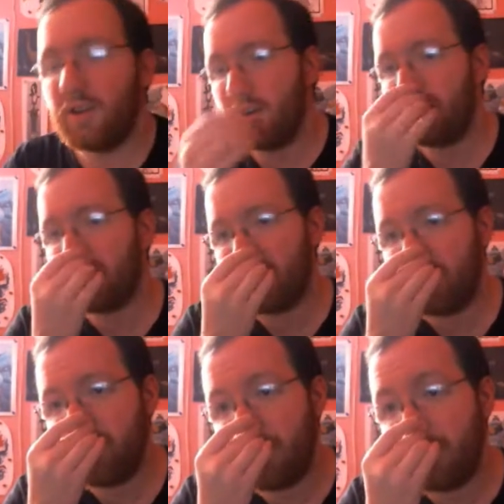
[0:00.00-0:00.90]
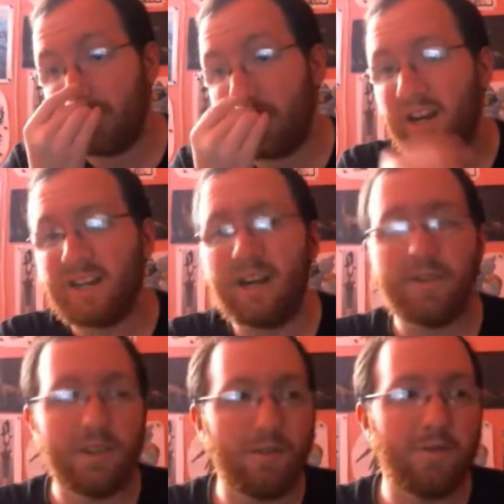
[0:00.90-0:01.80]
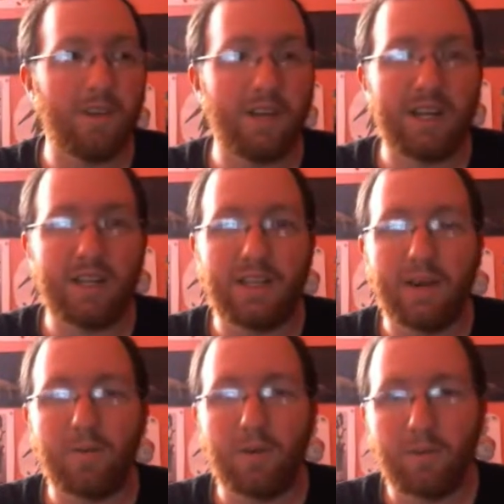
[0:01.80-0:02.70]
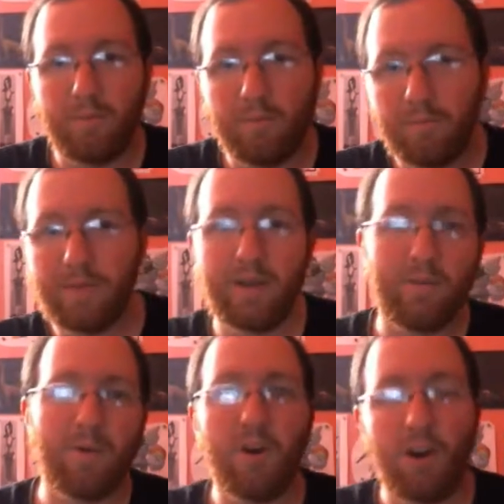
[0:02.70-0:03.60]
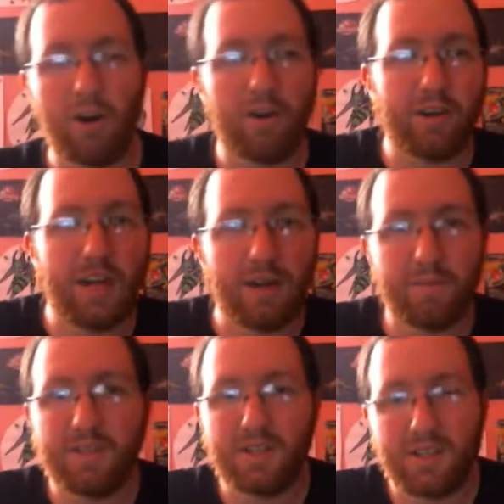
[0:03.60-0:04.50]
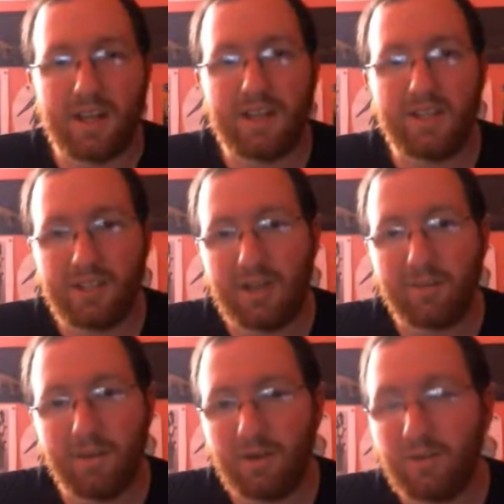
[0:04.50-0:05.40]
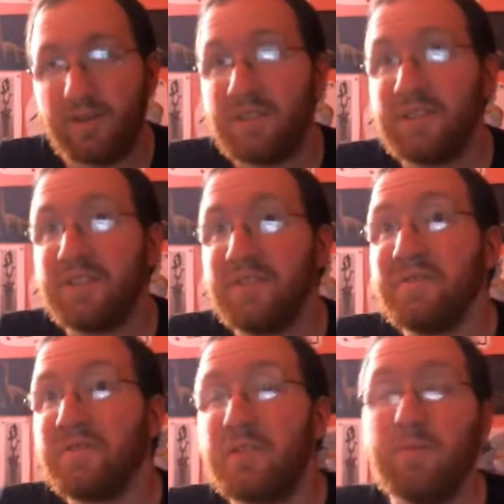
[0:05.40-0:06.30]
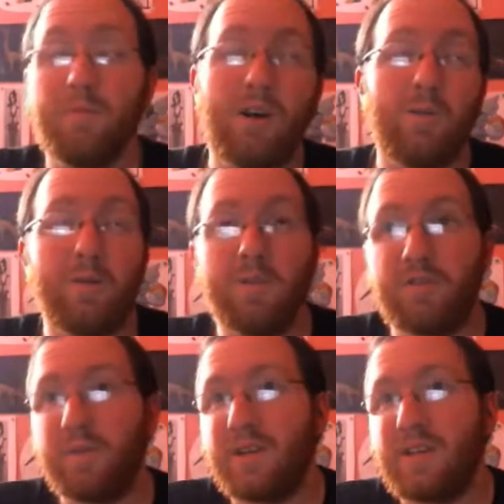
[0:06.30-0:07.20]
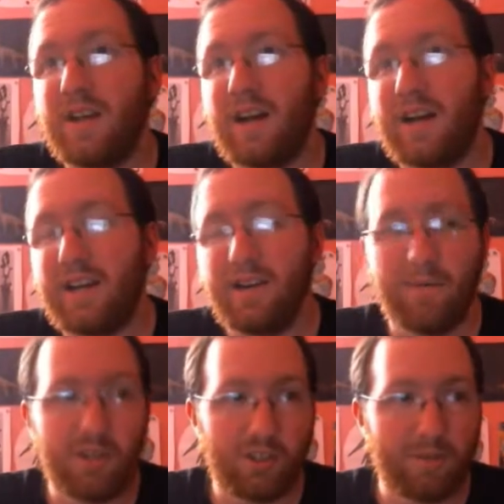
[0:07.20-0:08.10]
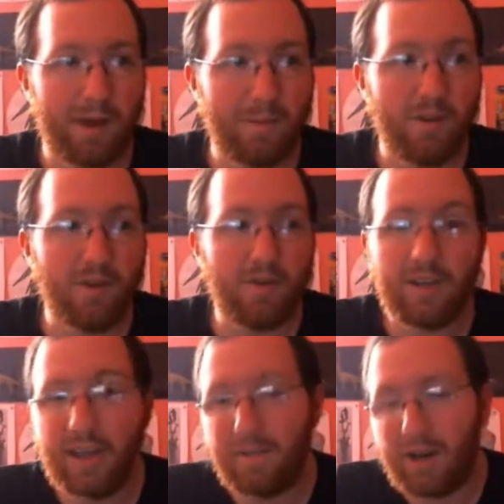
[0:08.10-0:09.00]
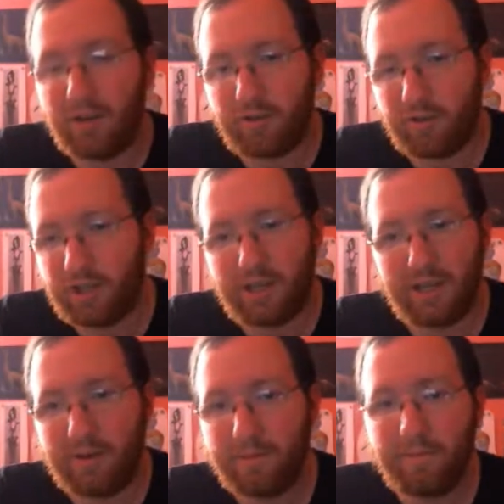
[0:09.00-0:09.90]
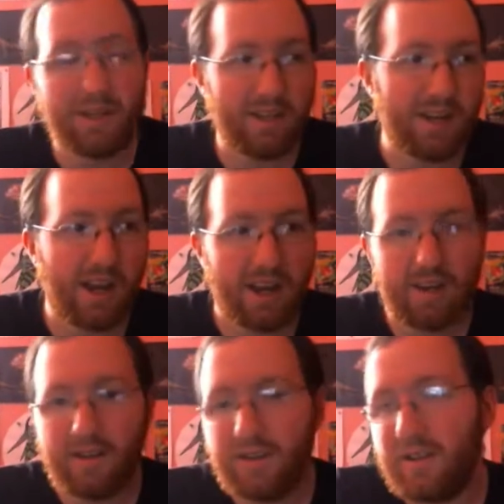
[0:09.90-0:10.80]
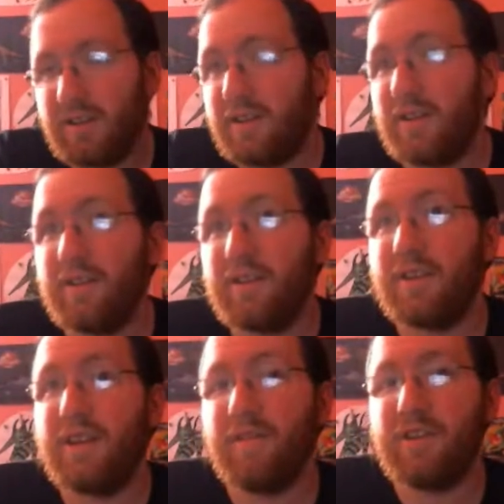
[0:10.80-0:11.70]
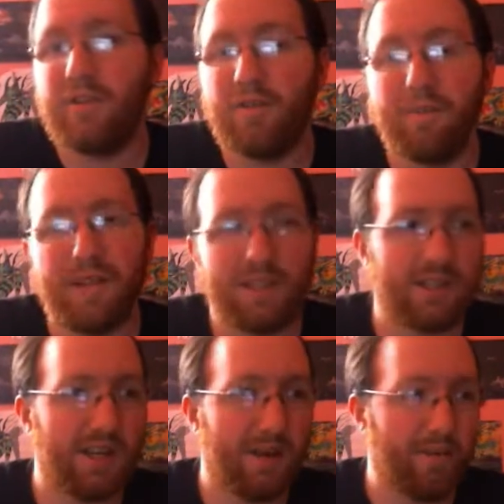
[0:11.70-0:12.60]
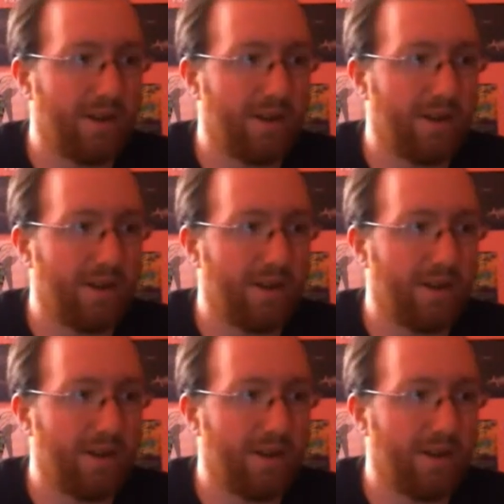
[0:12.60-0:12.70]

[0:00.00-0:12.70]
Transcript: Ultra Sun and Moon, I definitely do feel like they were harder games than Sun and Moon. Well, pretty much for me, I originally bought Moon and then bought Ultra Sun. But yeah, the thing of it still remains the same.